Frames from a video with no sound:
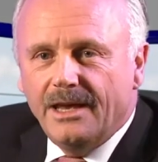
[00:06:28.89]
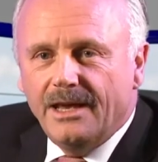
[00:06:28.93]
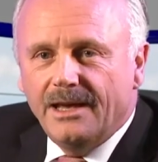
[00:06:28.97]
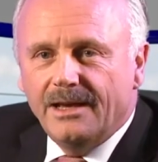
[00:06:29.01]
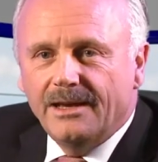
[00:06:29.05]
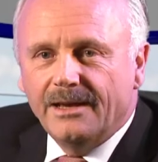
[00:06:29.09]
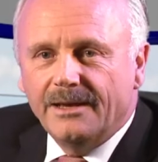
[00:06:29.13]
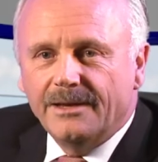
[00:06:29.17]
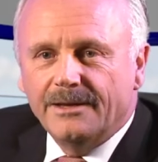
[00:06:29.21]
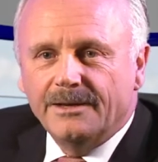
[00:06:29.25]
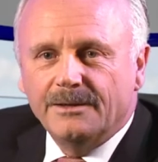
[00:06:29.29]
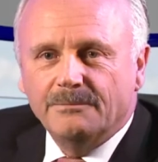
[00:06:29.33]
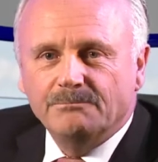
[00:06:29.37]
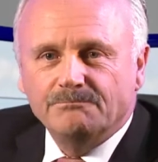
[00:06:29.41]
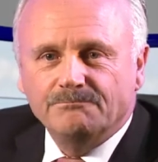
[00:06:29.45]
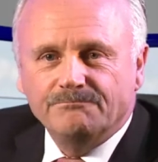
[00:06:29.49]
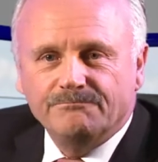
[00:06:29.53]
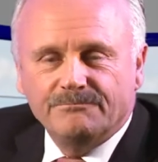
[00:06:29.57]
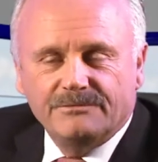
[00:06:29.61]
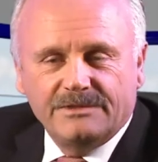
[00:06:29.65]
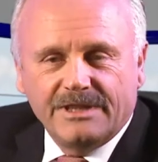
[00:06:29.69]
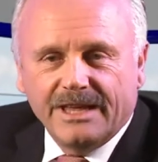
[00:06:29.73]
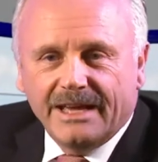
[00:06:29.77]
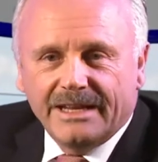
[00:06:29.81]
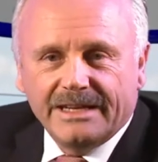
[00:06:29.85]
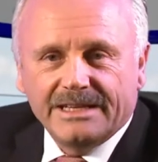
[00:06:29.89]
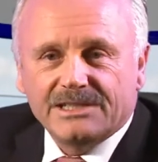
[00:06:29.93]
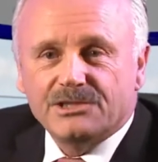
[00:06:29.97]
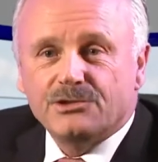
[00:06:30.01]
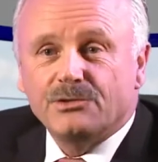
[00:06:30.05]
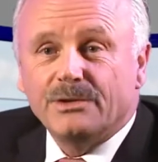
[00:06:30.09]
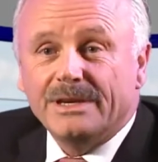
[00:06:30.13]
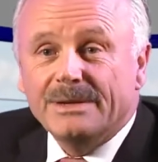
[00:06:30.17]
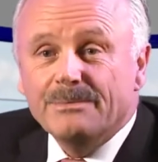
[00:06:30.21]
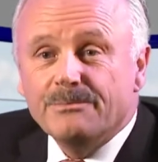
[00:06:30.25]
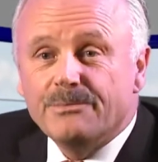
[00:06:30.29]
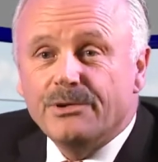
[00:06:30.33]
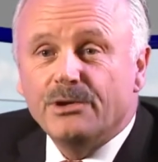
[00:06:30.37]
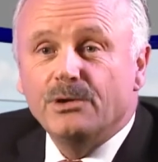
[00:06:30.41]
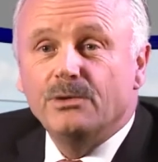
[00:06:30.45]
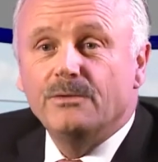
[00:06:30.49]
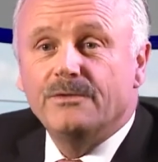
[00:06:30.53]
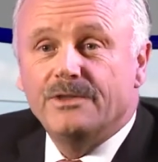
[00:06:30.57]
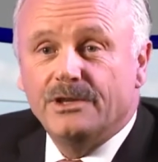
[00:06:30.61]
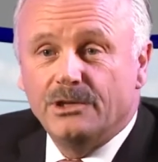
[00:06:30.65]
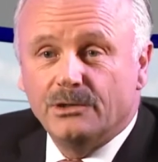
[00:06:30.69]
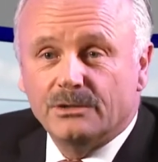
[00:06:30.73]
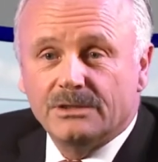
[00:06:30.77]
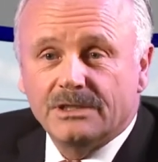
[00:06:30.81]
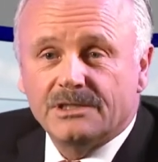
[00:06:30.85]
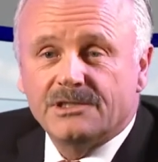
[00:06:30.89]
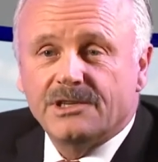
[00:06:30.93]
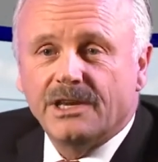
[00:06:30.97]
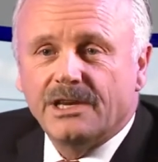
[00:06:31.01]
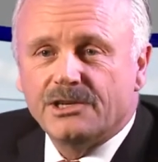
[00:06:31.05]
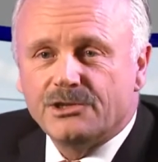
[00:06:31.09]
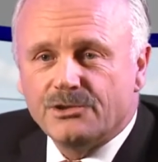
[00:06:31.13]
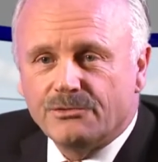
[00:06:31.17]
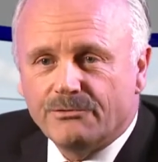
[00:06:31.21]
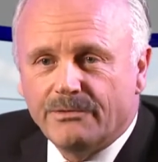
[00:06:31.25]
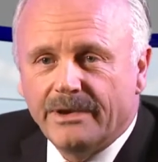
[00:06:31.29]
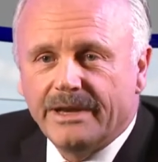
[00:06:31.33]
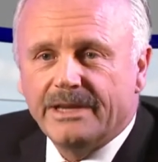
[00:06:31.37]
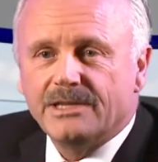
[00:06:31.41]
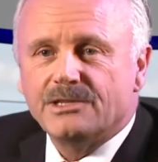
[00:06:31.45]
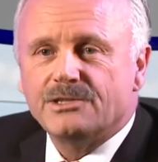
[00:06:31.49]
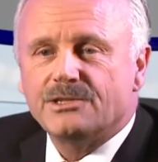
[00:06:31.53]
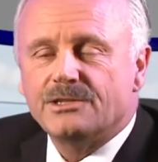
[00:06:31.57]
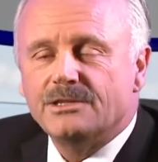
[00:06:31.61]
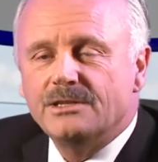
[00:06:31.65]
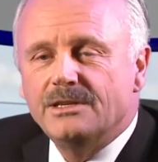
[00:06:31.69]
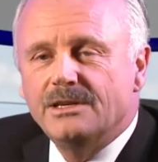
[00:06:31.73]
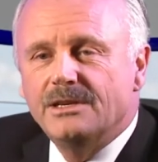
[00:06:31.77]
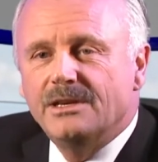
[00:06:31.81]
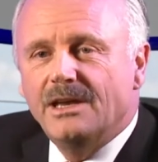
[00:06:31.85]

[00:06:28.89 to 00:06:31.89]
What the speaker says: That is to improve the utilization rates.